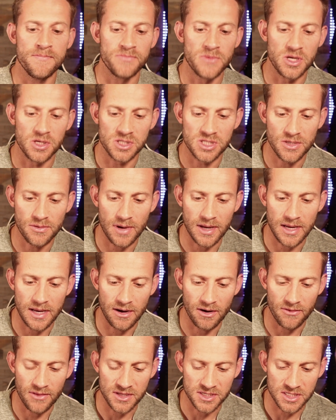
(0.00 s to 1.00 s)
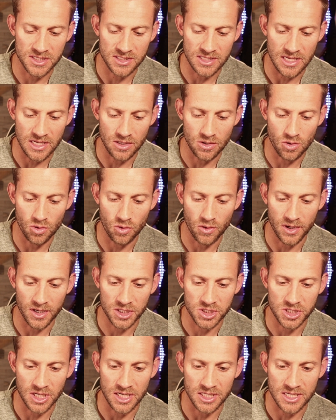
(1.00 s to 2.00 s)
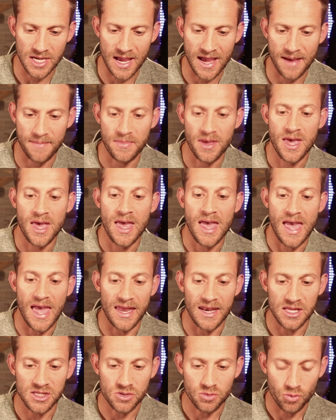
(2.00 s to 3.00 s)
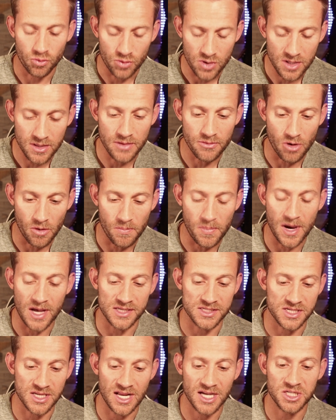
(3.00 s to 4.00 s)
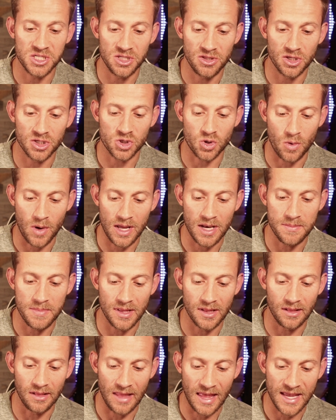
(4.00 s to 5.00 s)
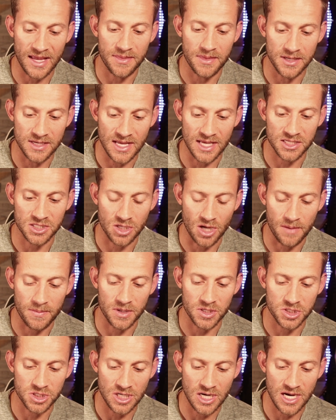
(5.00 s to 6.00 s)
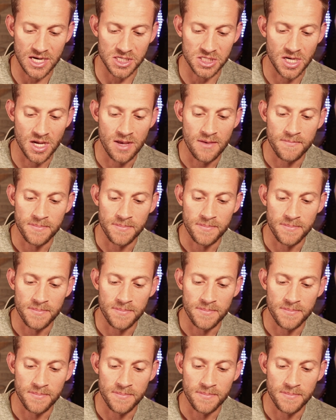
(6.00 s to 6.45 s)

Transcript: You can see right here, this is the Kucoin Exchange app, and it's really robust. It actually looks quite a bit like the desktop exchange.